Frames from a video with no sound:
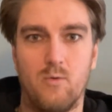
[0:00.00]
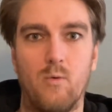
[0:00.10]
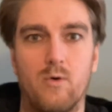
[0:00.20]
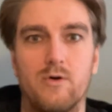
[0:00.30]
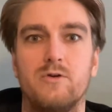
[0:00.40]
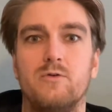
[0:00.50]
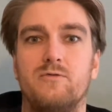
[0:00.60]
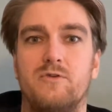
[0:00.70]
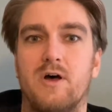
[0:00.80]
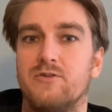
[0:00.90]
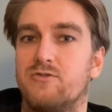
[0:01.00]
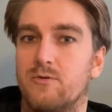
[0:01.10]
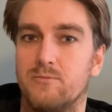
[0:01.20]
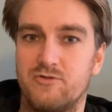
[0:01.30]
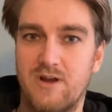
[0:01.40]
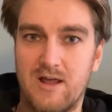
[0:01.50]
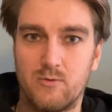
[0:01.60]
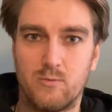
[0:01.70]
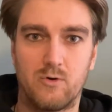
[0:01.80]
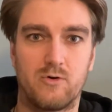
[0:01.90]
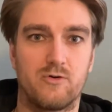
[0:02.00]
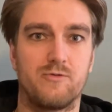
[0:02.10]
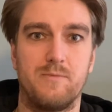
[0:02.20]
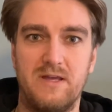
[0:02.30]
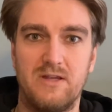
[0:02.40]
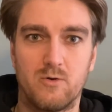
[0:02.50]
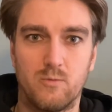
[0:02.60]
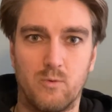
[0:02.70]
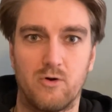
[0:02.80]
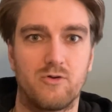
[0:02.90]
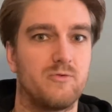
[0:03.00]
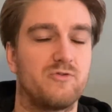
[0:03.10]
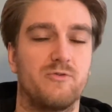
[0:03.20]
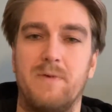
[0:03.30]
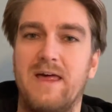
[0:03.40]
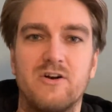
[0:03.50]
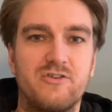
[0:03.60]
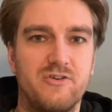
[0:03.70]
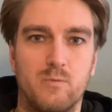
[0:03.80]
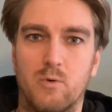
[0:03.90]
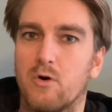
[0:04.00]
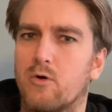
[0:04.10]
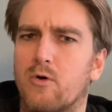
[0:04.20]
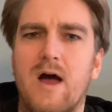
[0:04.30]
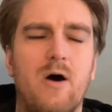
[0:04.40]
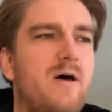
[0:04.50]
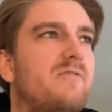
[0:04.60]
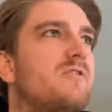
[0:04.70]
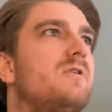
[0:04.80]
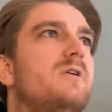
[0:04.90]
or you've done some shadow work or some inner work or some energy work, or however